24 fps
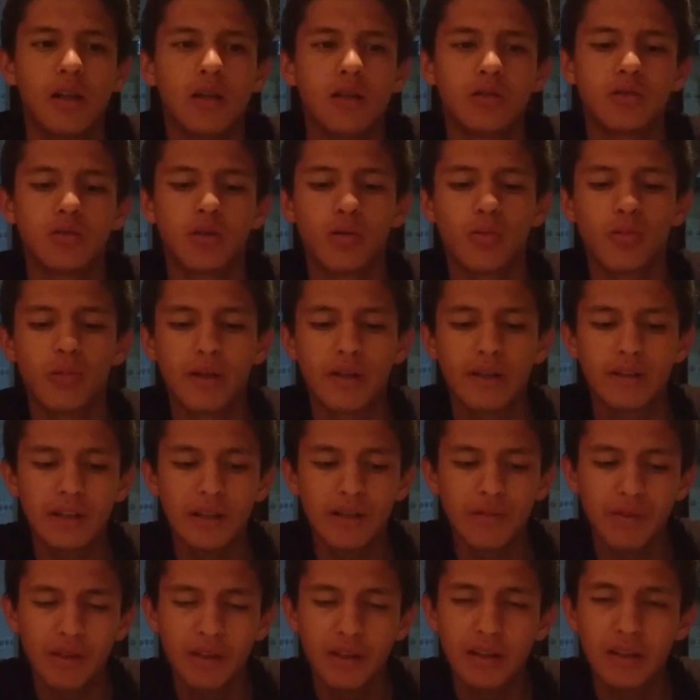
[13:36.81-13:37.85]
So we're
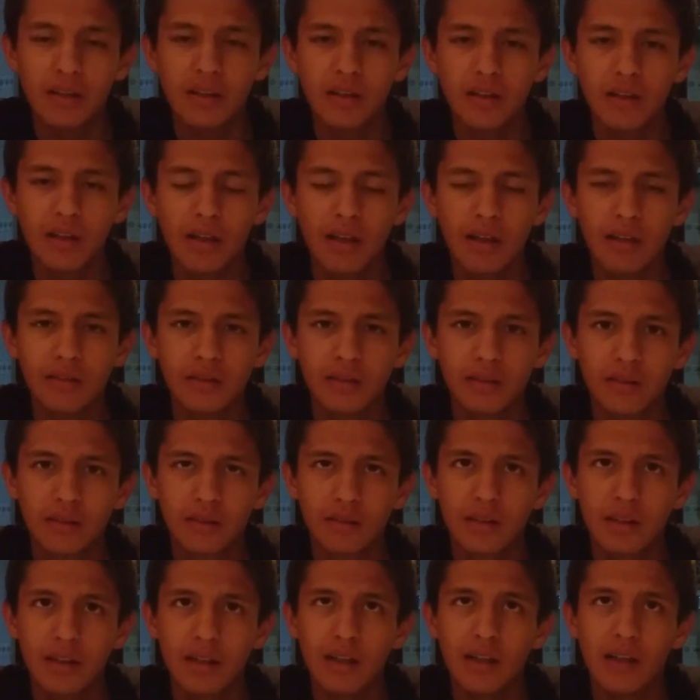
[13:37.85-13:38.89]
leaving
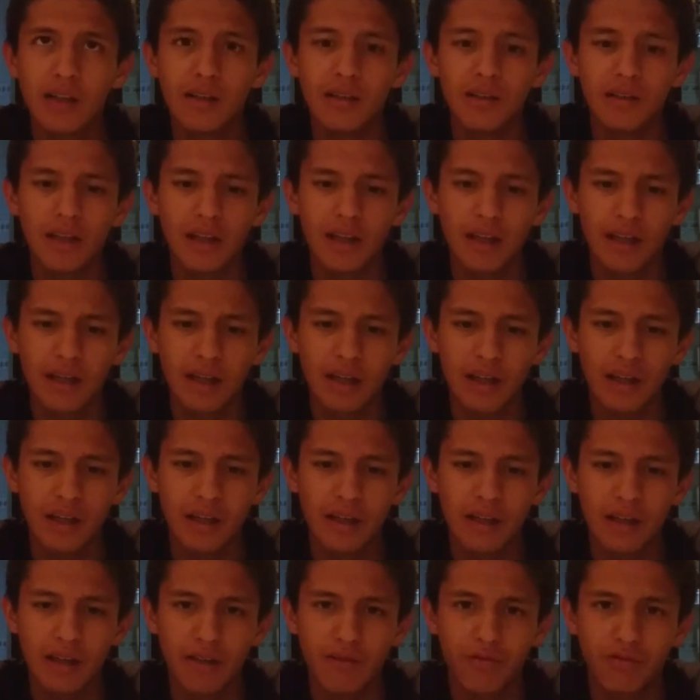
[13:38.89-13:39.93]
until
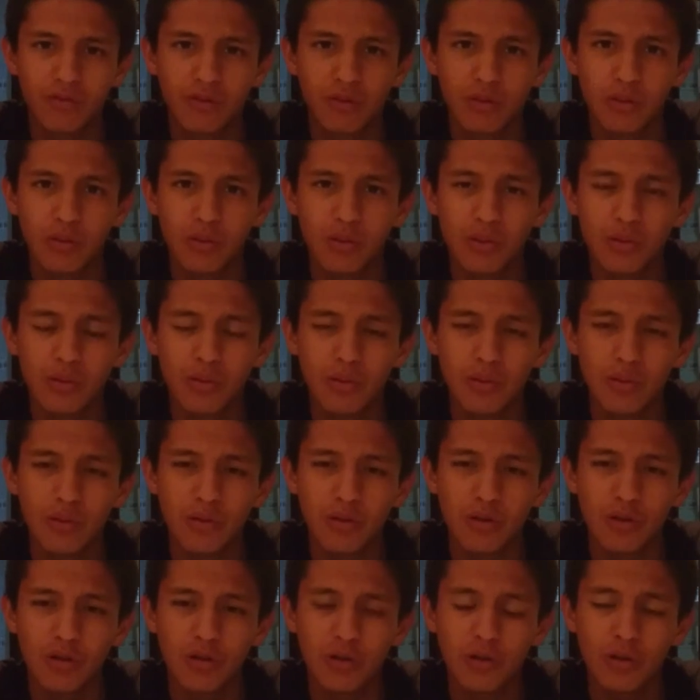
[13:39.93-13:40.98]
the
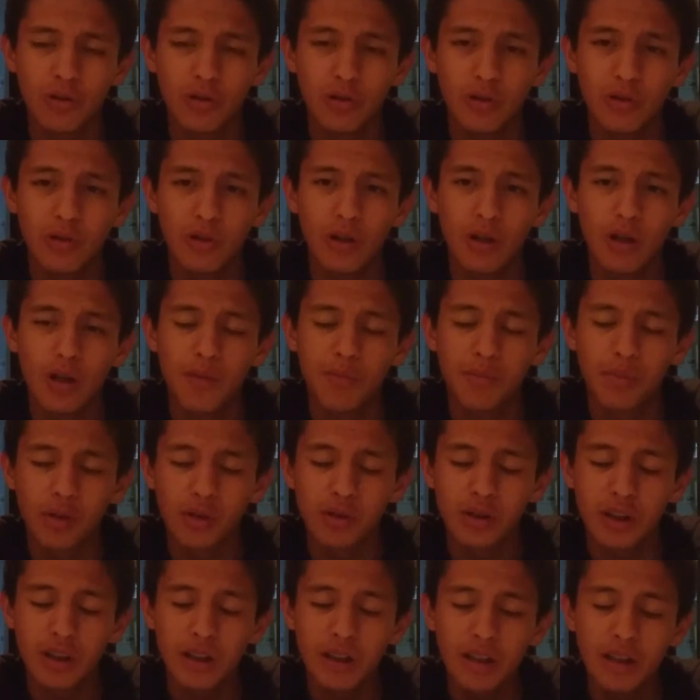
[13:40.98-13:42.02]
F2
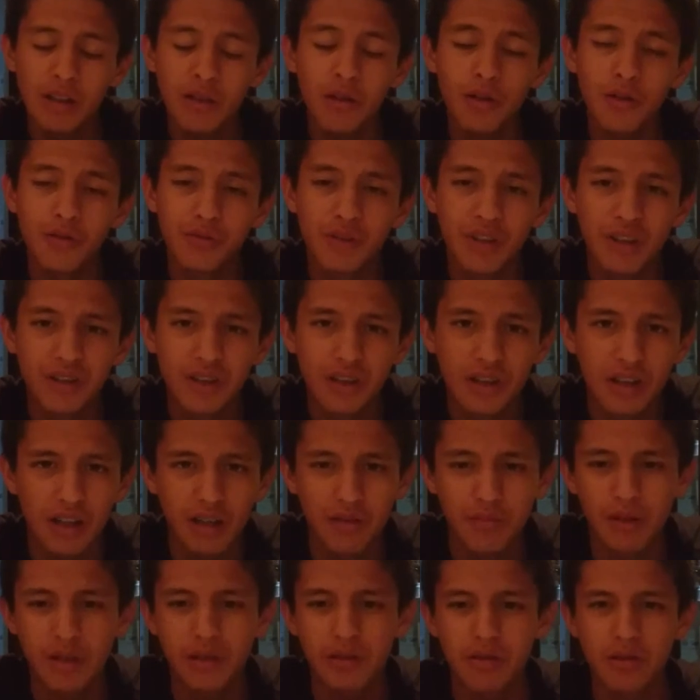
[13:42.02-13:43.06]
progeny of the D
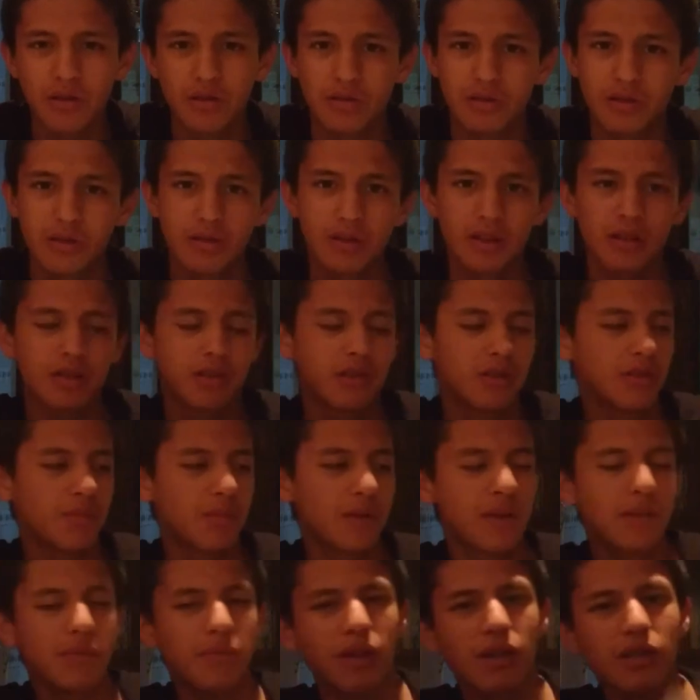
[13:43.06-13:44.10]
Harvey cross. Thank you
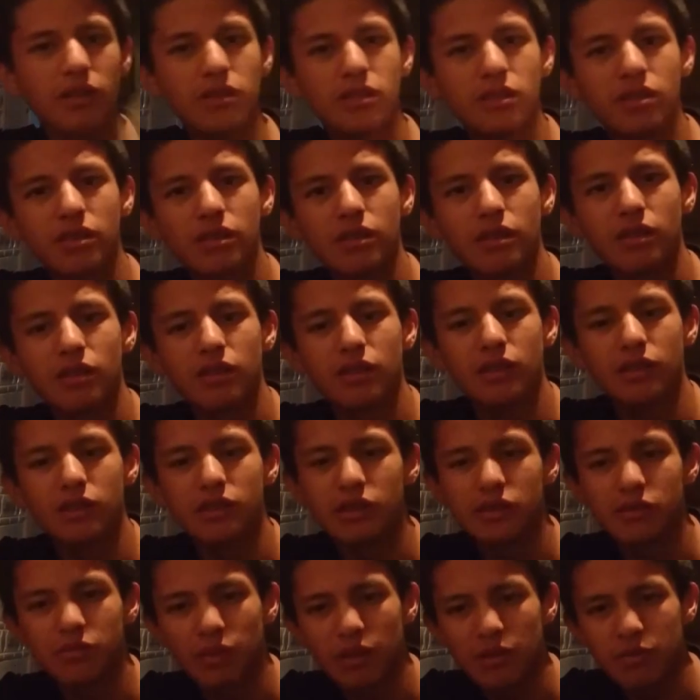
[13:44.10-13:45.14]
very much. This
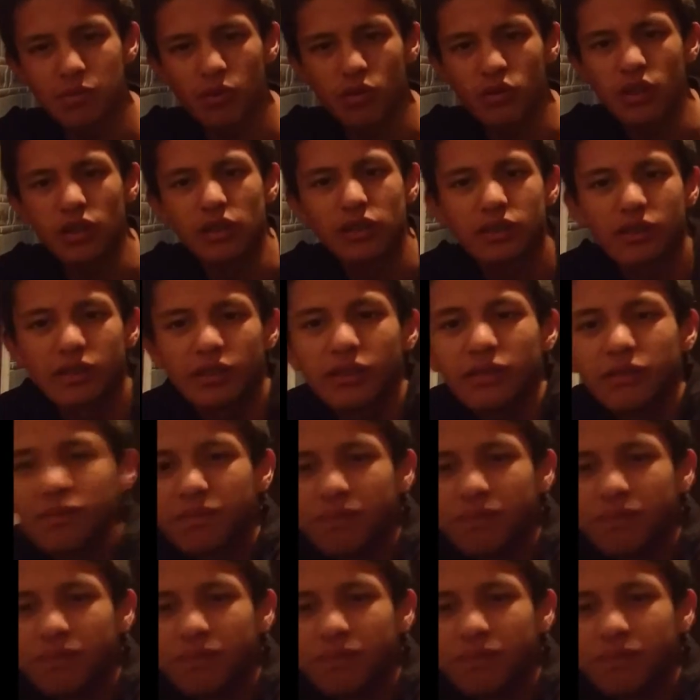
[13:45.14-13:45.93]
is my project.